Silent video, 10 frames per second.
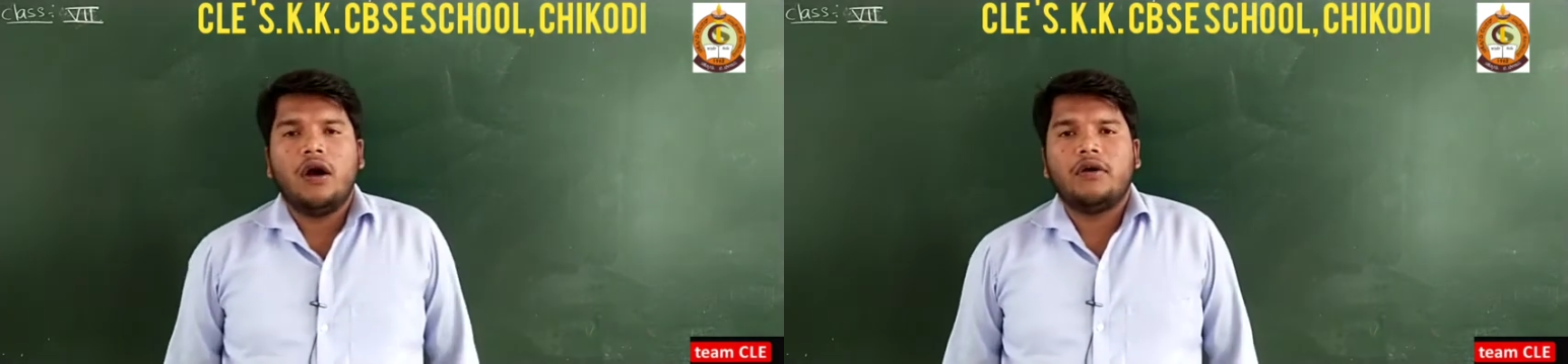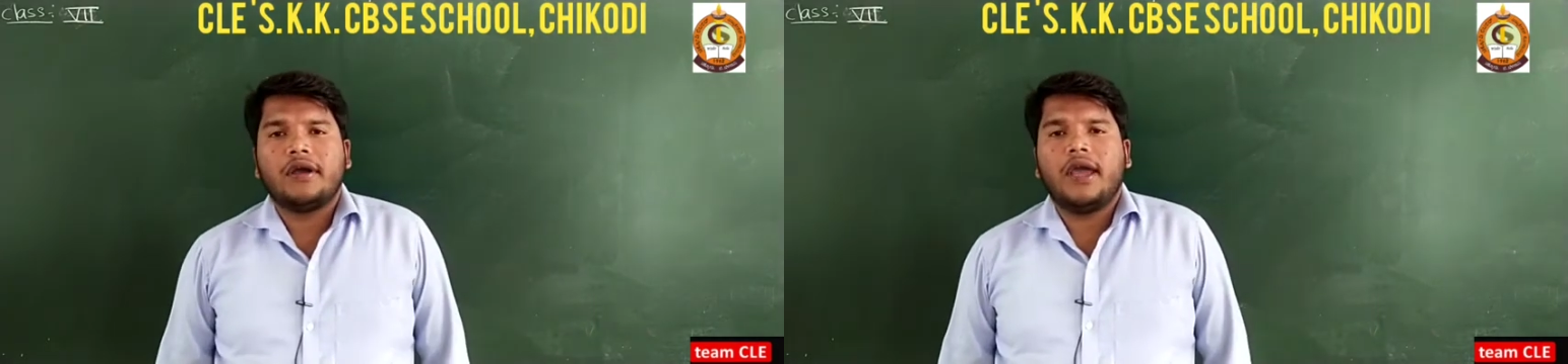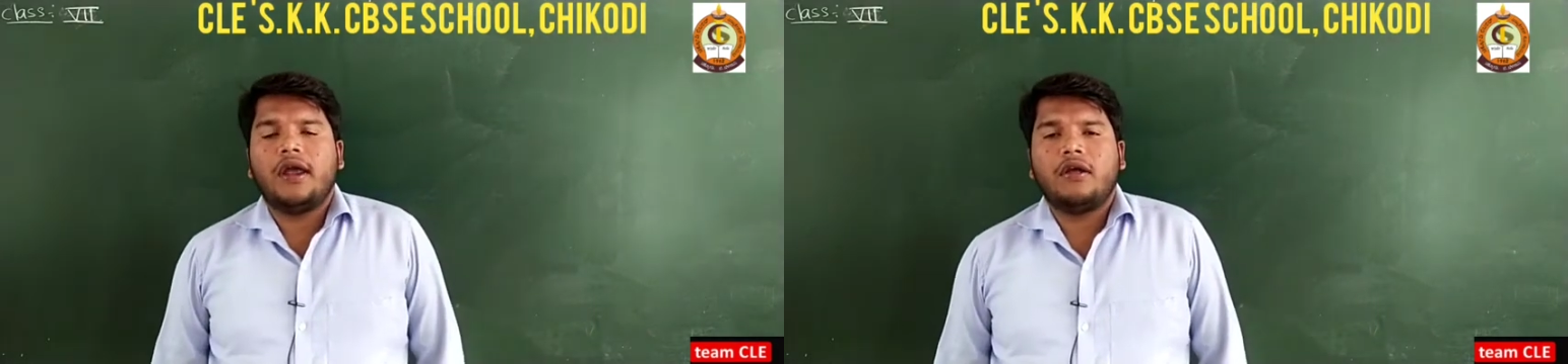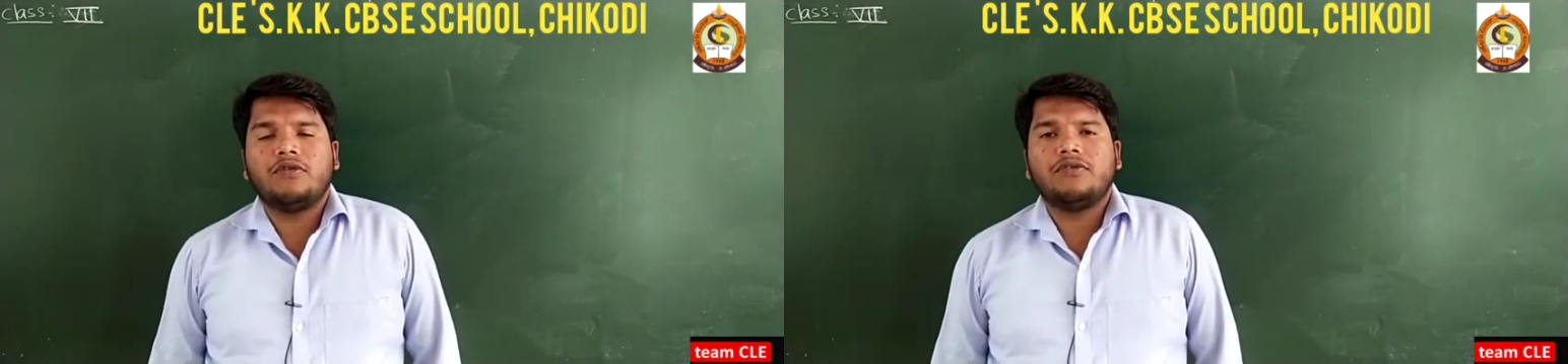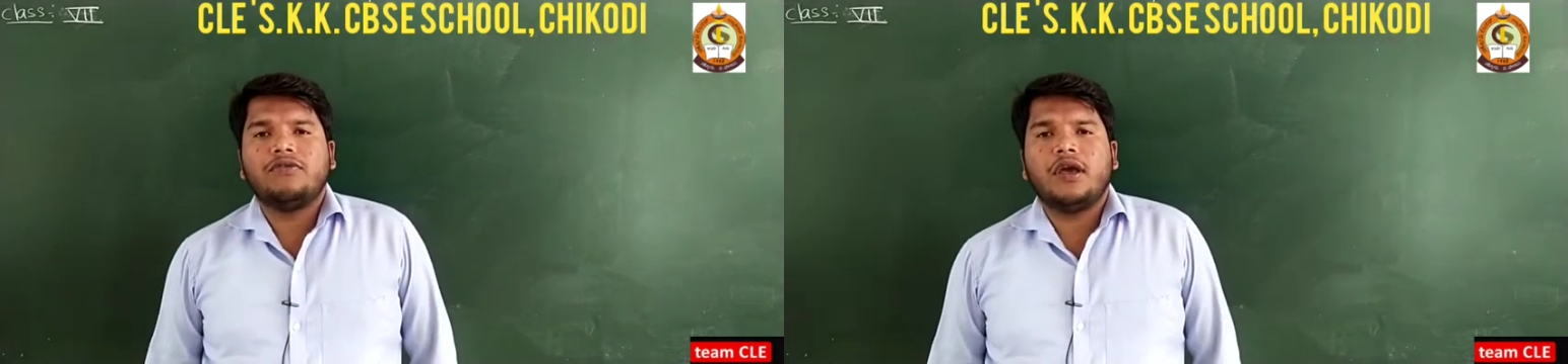Okay, and
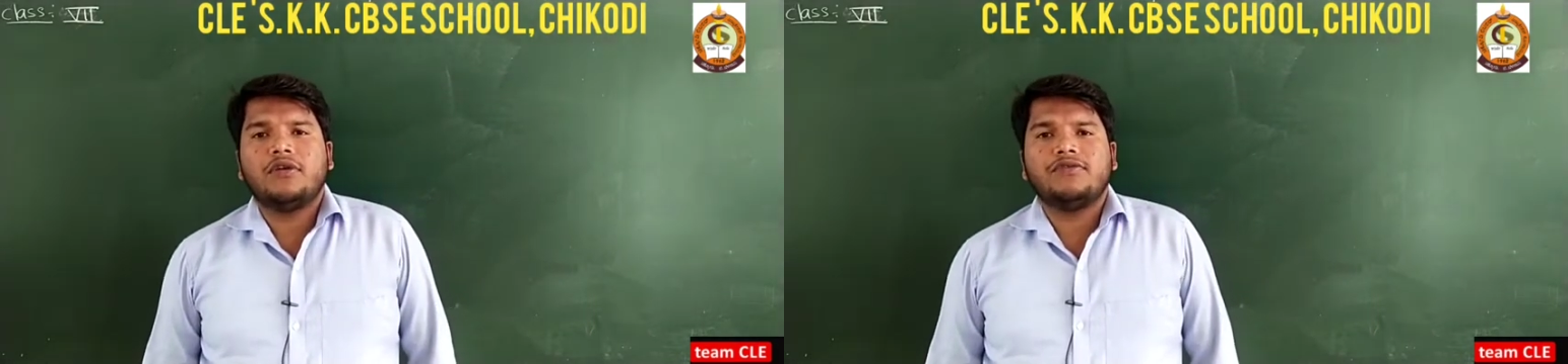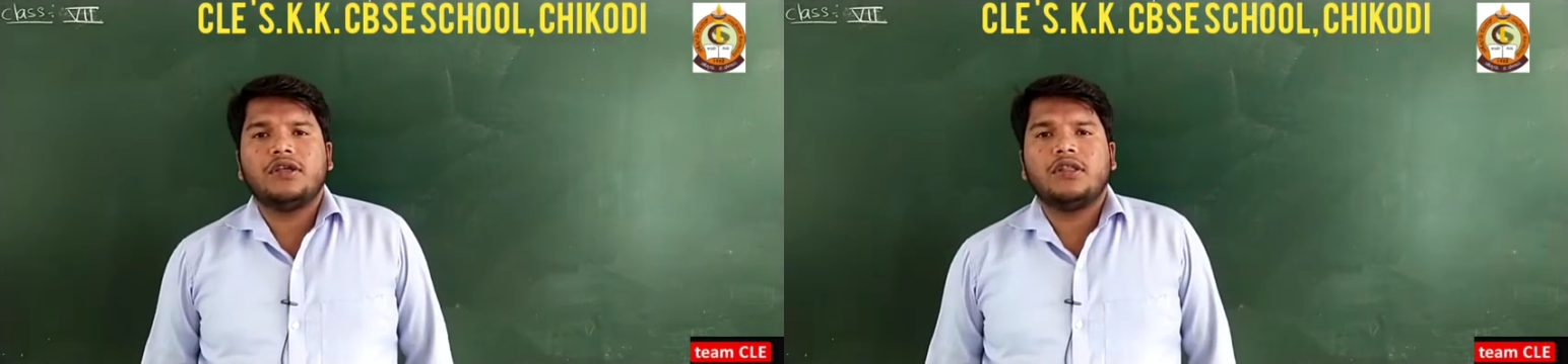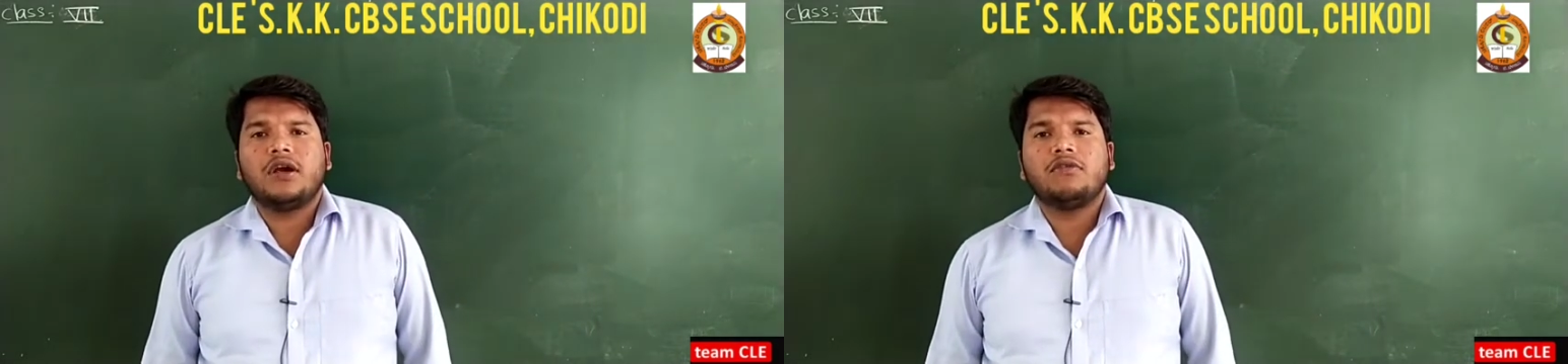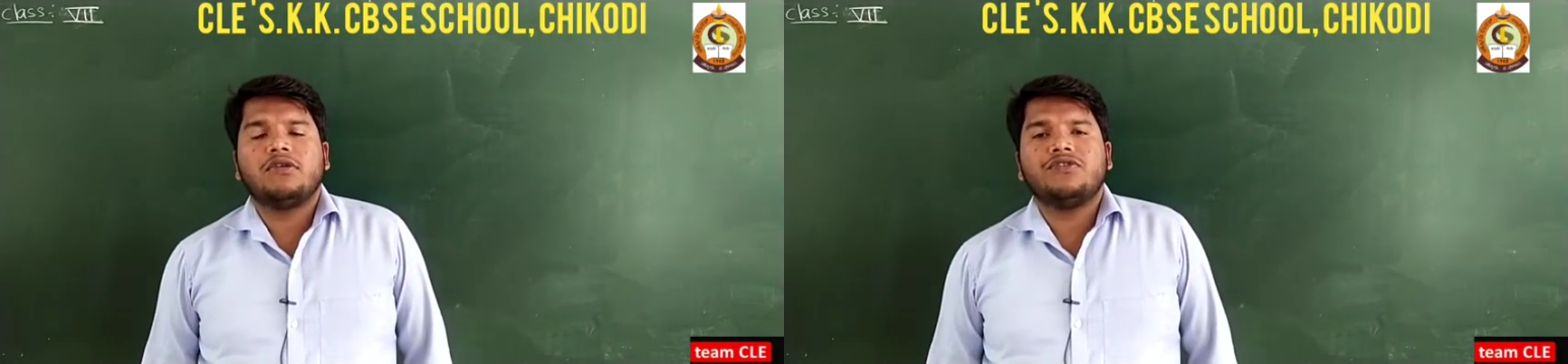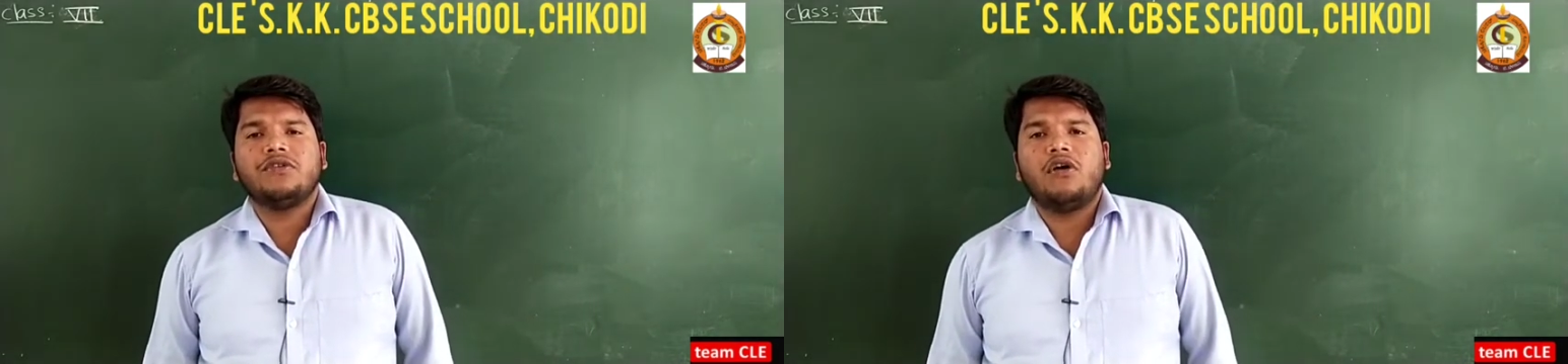also we have seen the
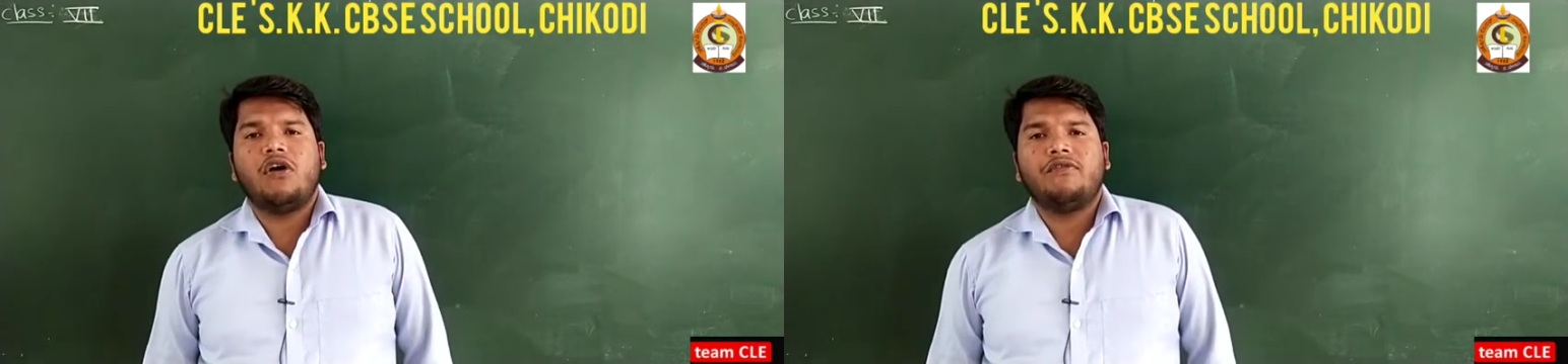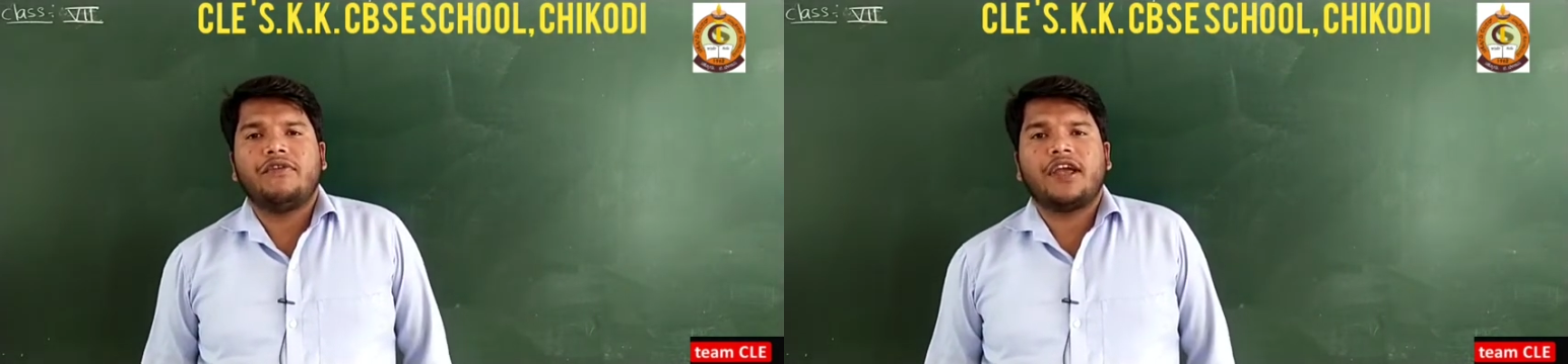conversion of